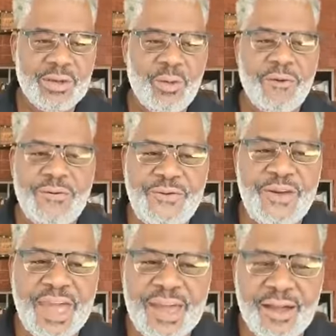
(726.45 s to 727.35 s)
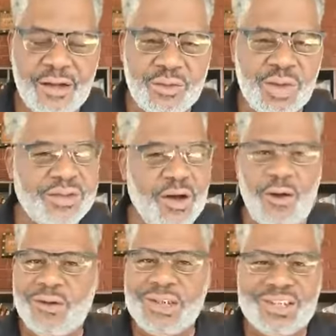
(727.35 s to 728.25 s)
were filled with the
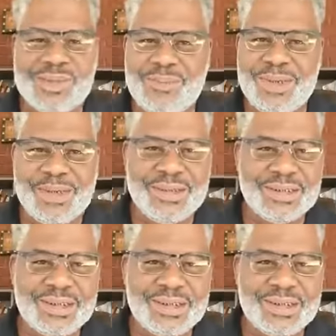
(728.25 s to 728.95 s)
Holy Spirit,